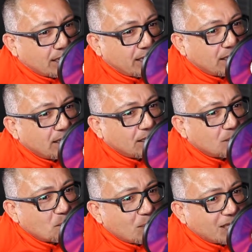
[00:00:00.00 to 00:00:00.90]

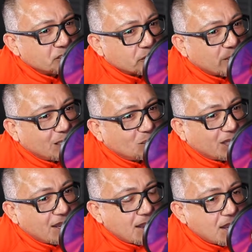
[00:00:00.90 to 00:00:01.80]
And my journey
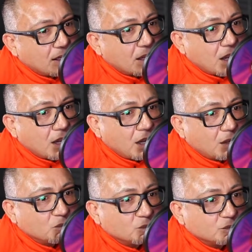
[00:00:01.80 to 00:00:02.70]
began
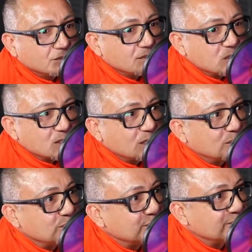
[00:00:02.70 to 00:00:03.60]

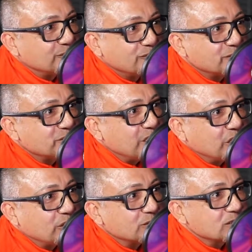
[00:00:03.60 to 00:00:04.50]
some
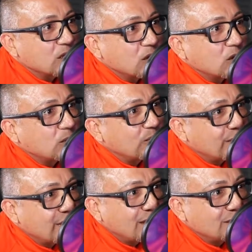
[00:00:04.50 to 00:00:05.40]
15 years ago,
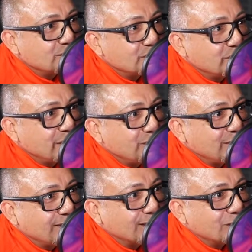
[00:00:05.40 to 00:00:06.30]

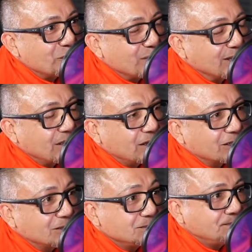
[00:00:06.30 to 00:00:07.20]
maybe a little bit
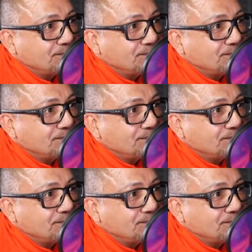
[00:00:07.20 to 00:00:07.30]
longer,